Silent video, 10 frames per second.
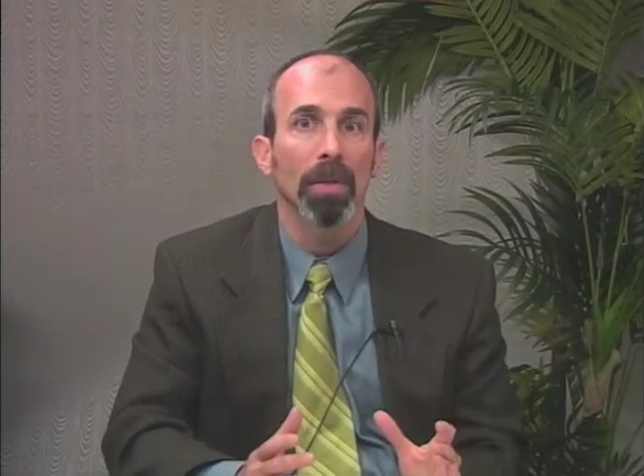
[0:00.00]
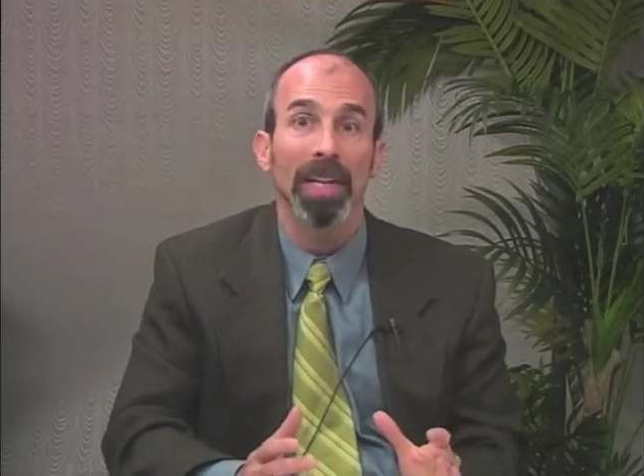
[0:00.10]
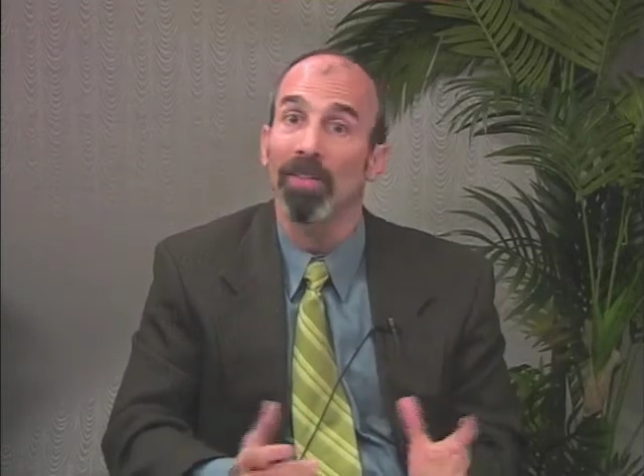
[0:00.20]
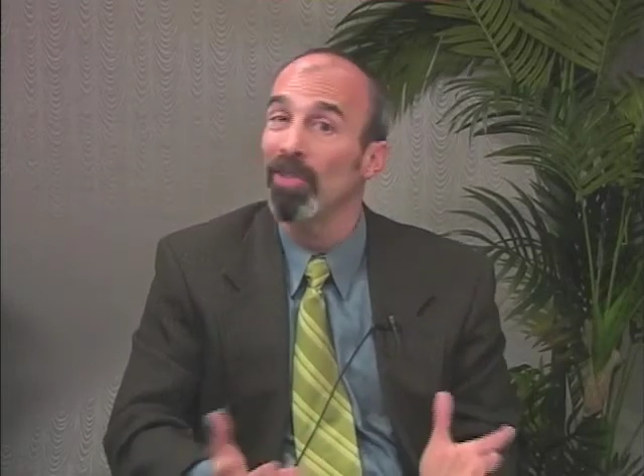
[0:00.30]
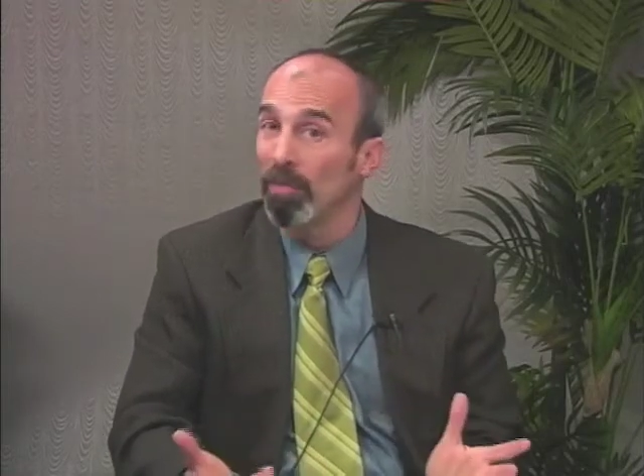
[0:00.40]

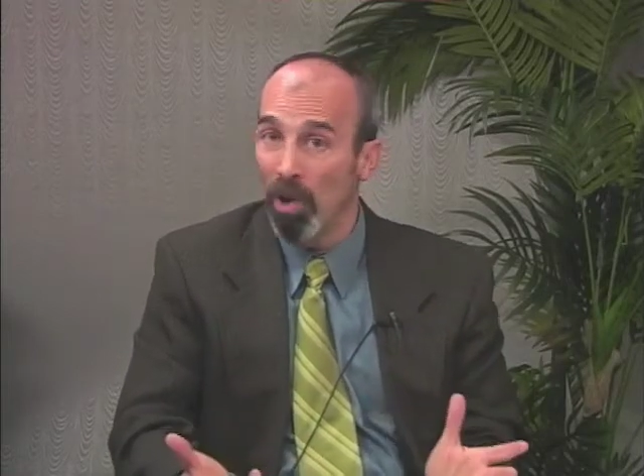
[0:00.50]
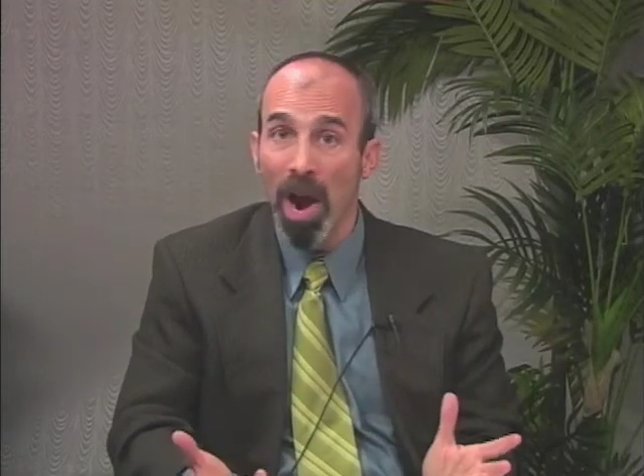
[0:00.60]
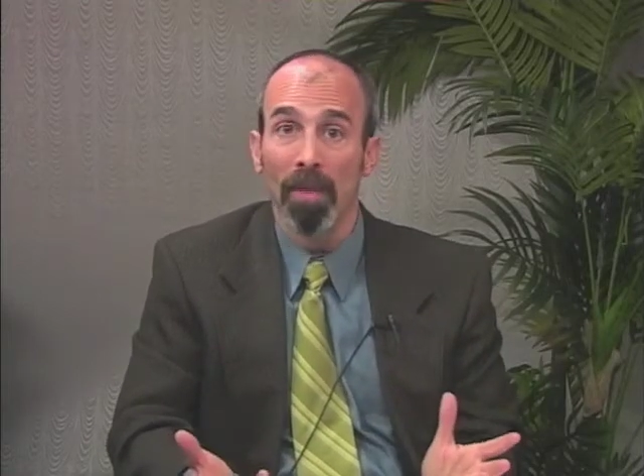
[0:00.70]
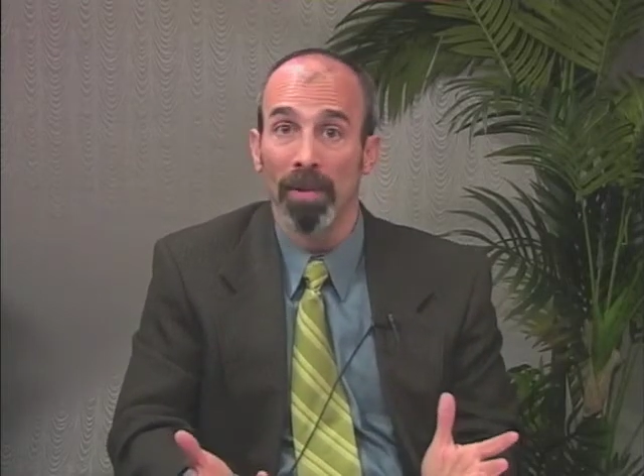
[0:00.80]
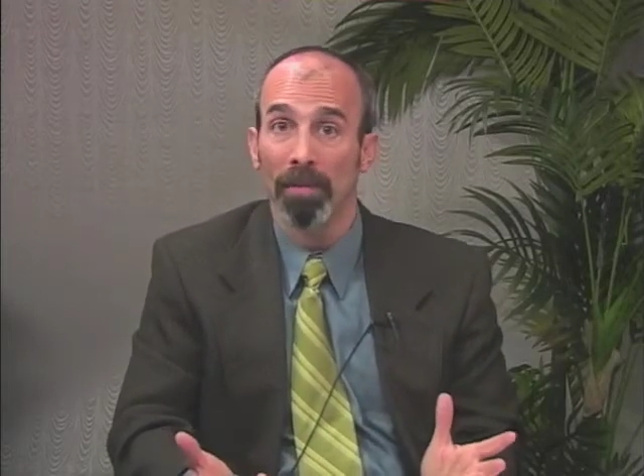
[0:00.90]
that there's a
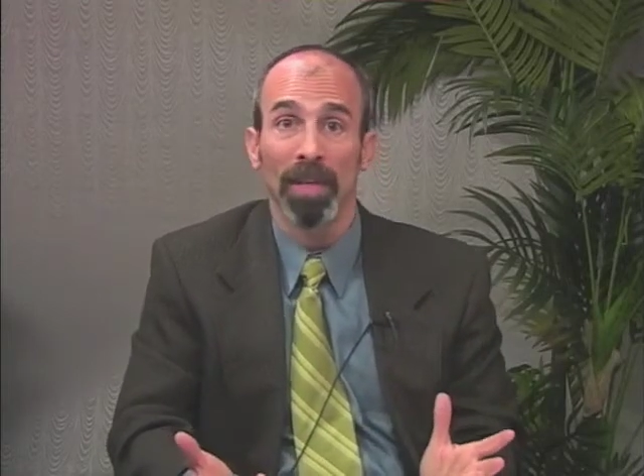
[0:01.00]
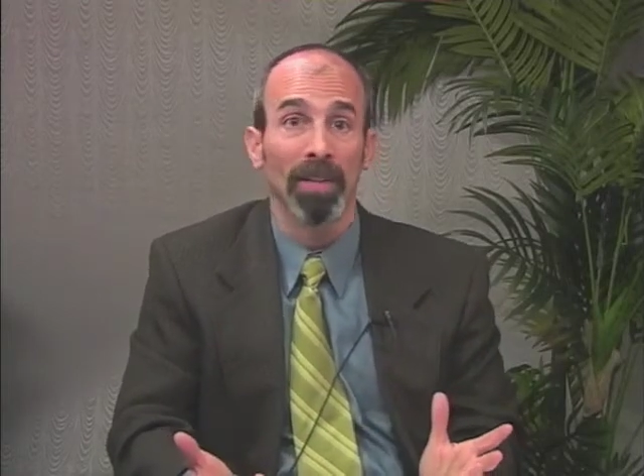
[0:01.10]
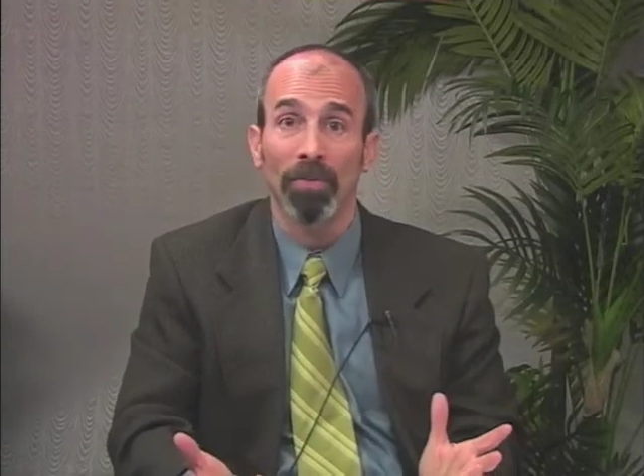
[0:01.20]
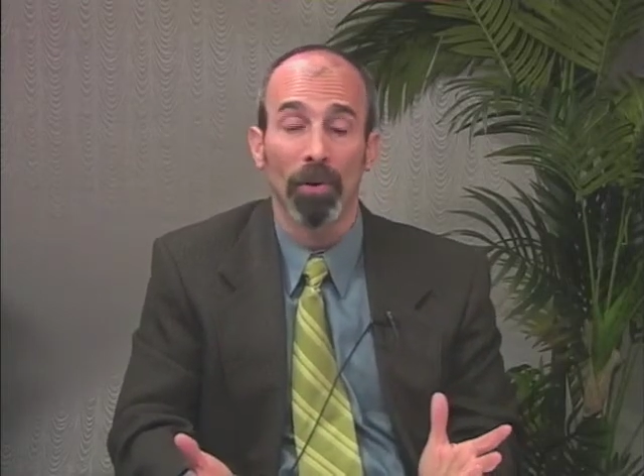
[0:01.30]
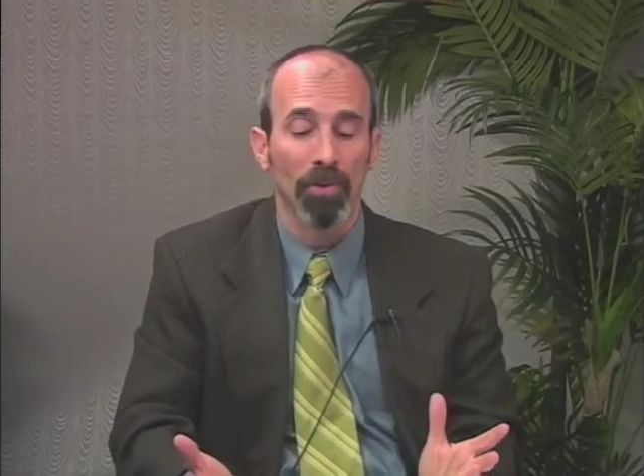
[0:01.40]
problem
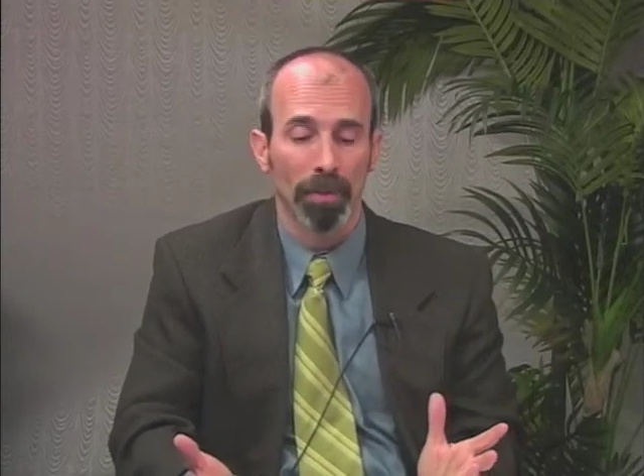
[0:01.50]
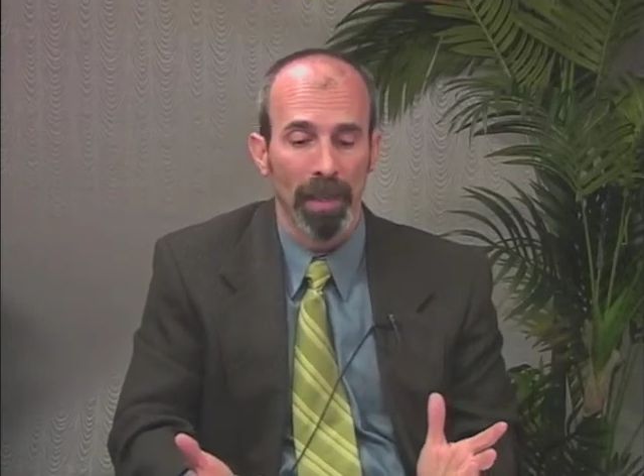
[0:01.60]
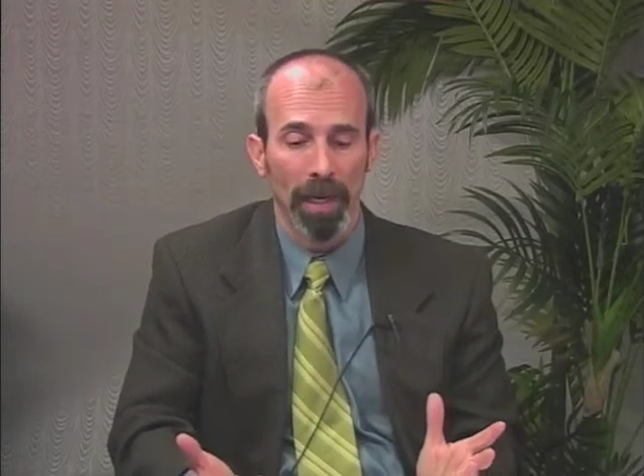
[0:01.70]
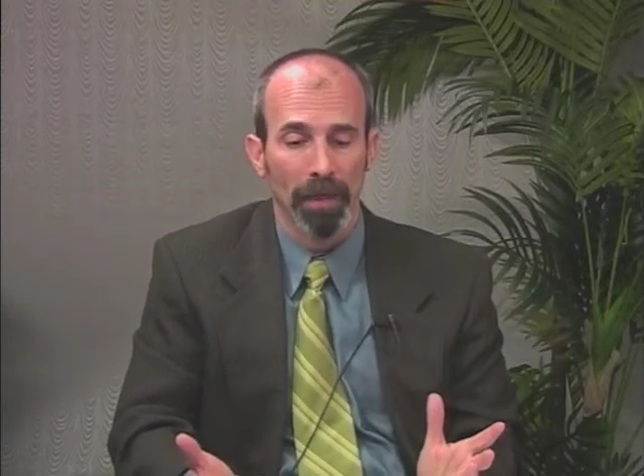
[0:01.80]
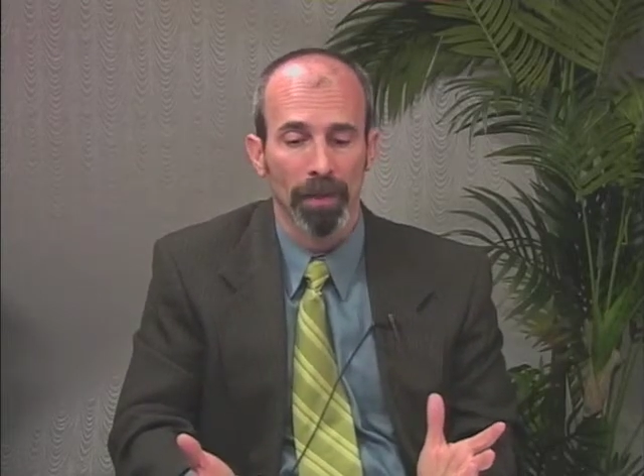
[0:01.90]
in the first
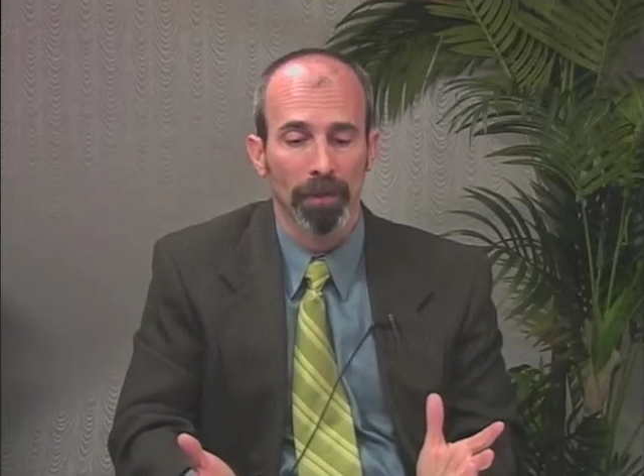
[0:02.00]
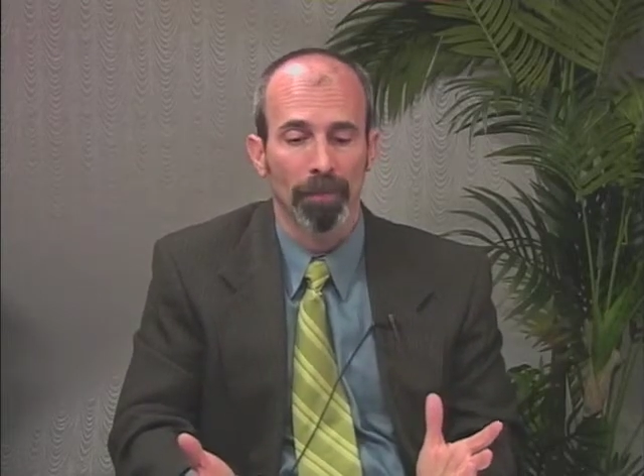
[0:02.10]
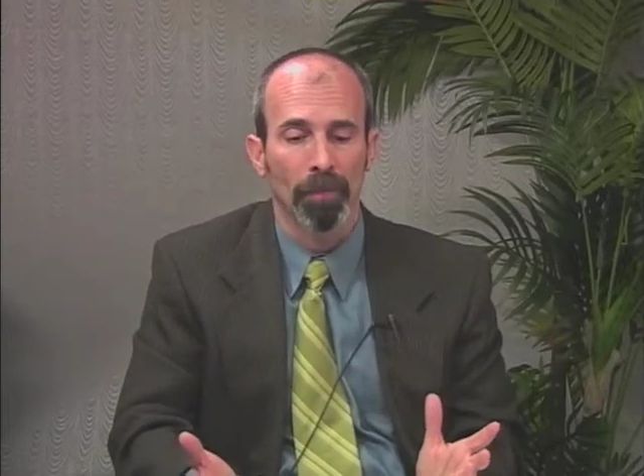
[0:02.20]
place?